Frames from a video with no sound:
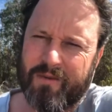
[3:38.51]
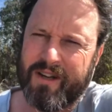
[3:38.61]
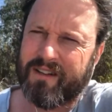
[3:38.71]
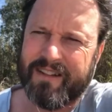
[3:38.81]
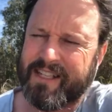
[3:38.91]

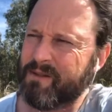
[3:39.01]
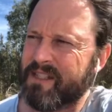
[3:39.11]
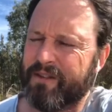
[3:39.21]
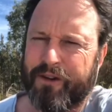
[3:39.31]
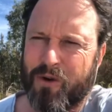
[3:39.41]
realised he
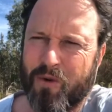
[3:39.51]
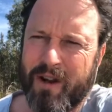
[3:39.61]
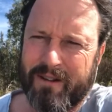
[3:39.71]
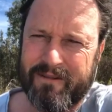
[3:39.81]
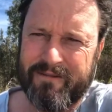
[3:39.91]
was there for
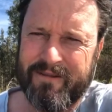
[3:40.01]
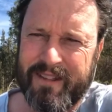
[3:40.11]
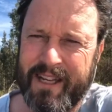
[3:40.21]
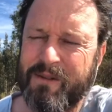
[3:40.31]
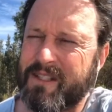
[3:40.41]
coin.
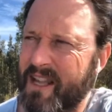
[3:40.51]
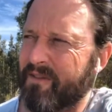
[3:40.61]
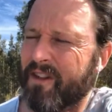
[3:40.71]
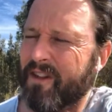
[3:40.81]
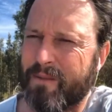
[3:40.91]
He was there
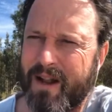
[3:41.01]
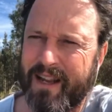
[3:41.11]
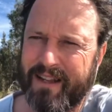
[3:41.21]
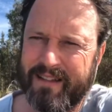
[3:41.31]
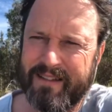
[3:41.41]
for the money.